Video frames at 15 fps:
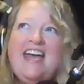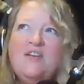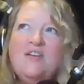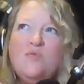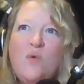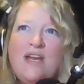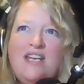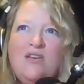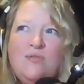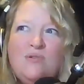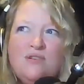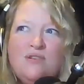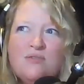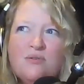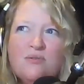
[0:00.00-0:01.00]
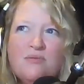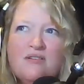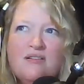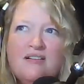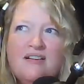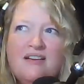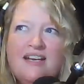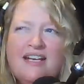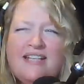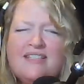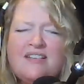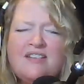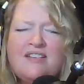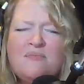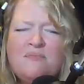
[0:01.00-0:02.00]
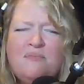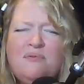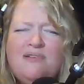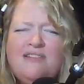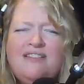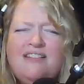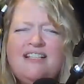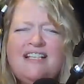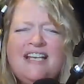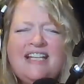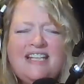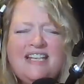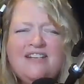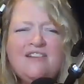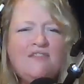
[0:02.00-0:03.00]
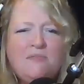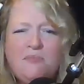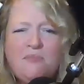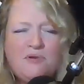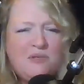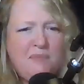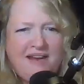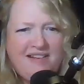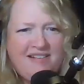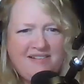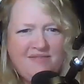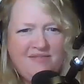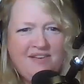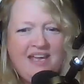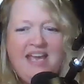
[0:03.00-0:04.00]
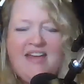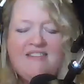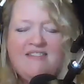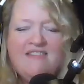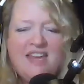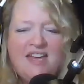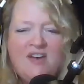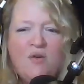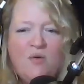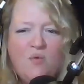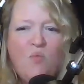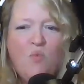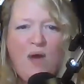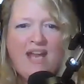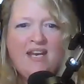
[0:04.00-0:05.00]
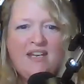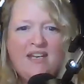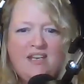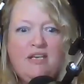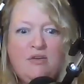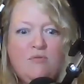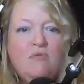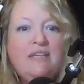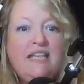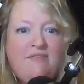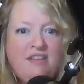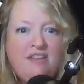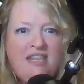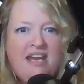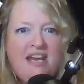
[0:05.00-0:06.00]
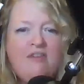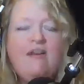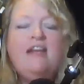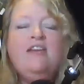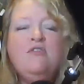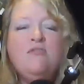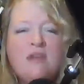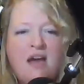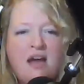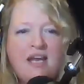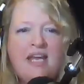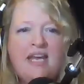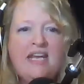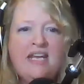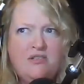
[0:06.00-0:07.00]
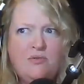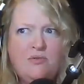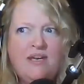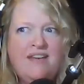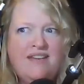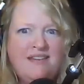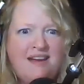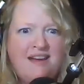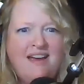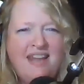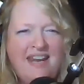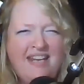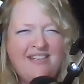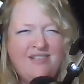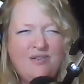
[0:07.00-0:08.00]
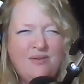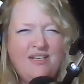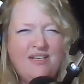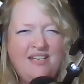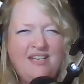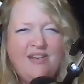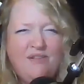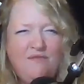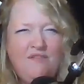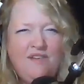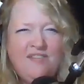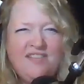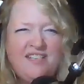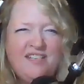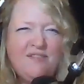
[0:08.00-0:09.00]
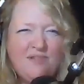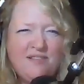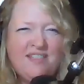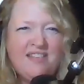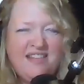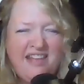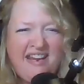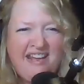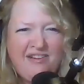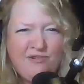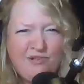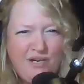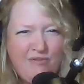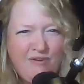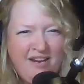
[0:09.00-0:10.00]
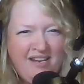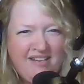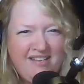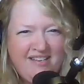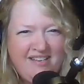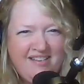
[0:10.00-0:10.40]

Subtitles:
And when you do, it's a completely different perspective than when you leave it there and you're not getting to it and not getting to it. You can feel the difference in that energy, right?